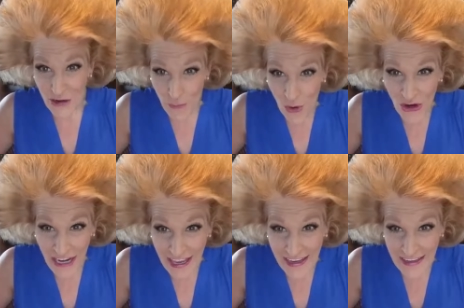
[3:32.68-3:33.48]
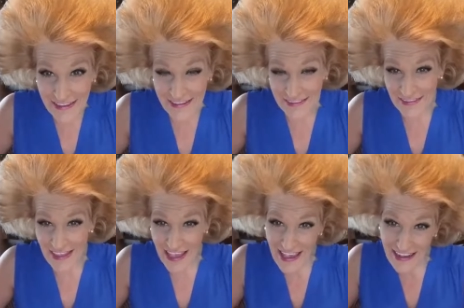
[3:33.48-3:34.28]
you're mourning,
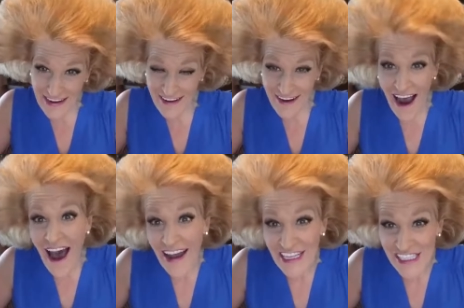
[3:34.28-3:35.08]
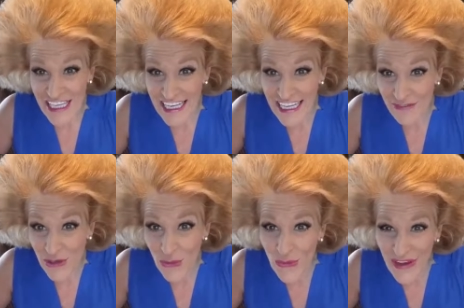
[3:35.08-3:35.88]
then God is going to give
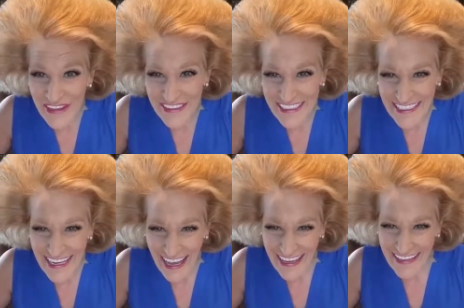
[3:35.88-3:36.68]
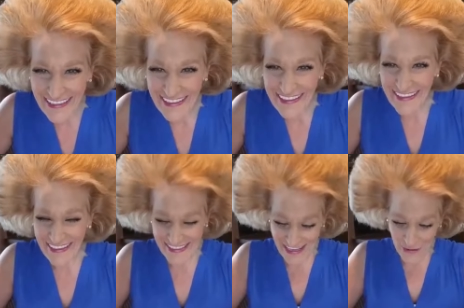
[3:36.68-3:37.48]
you oil today.
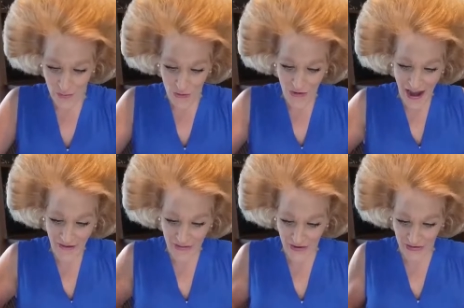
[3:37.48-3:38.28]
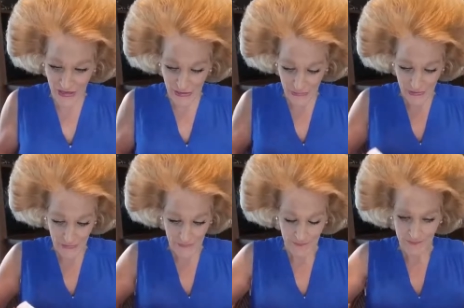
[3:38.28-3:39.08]
It's going to pour out on you.
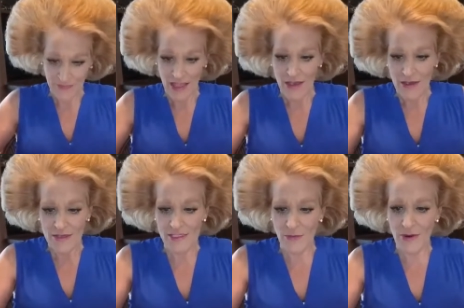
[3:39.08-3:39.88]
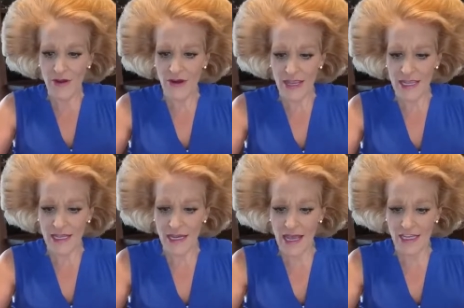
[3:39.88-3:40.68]
So we're
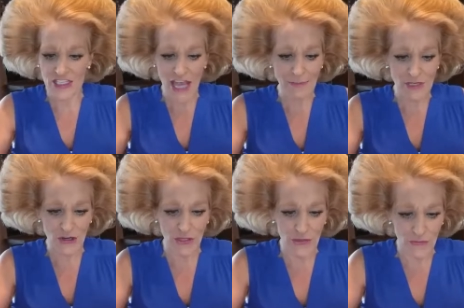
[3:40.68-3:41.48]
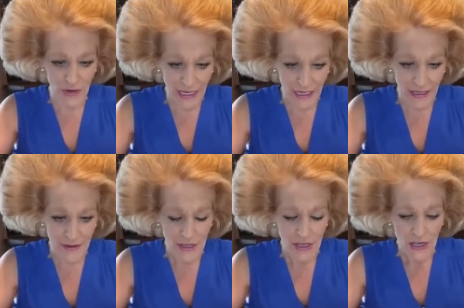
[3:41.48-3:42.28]
in chapter
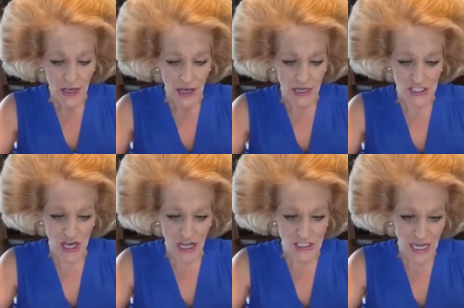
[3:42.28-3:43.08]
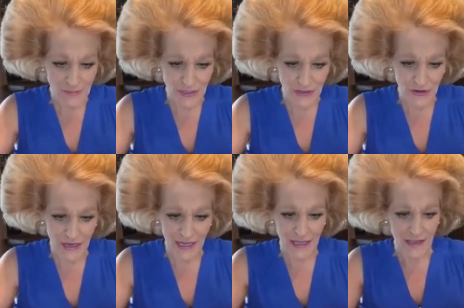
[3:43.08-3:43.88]
3, uh, John chapter
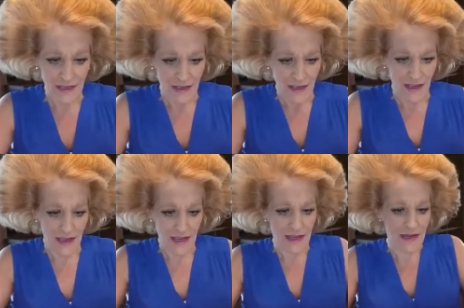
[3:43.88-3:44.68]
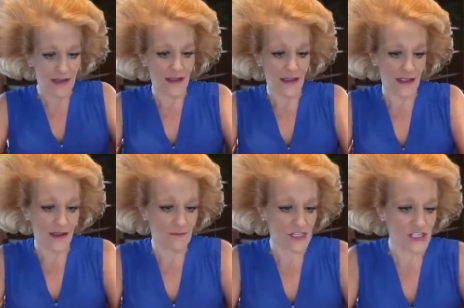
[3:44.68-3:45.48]
3, and
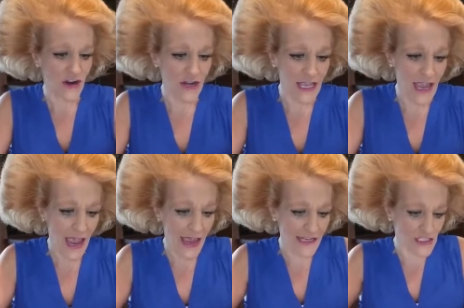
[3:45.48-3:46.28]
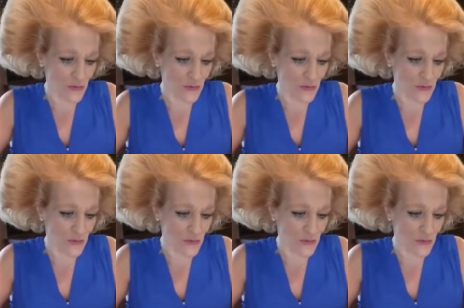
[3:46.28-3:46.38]
and we're starting at